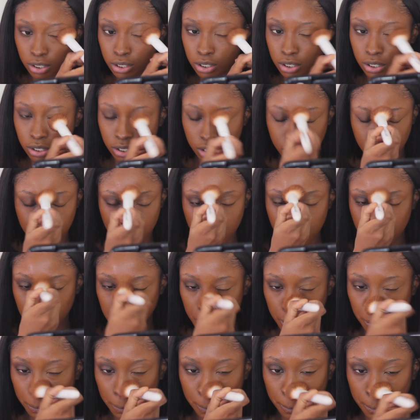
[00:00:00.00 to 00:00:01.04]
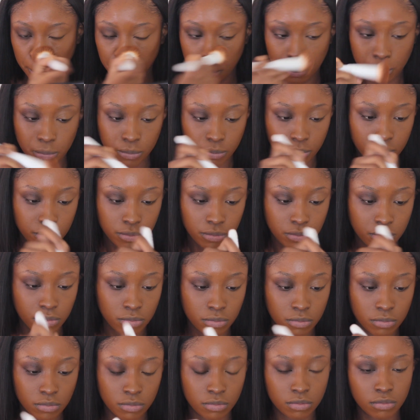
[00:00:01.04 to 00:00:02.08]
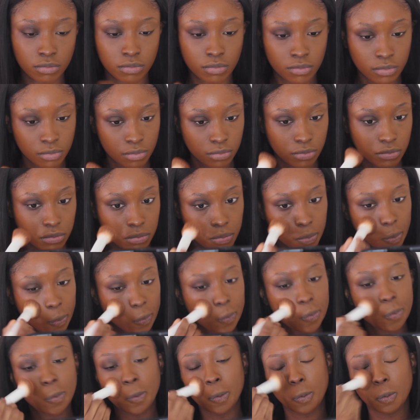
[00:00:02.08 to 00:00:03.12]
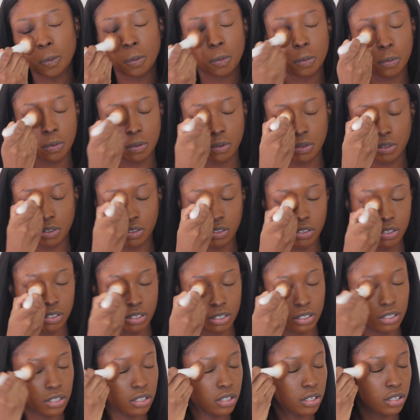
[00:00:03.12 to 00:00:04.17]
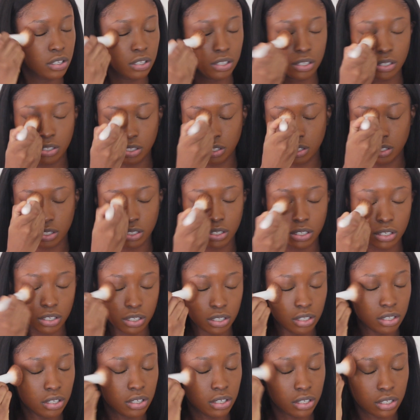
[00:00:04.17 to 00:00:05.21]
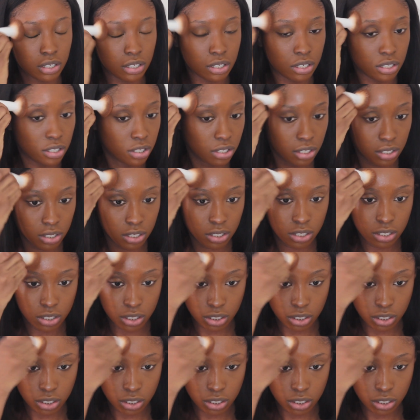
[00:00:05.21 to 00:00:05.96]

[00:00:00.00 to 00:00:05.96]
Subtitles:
(no one is talking)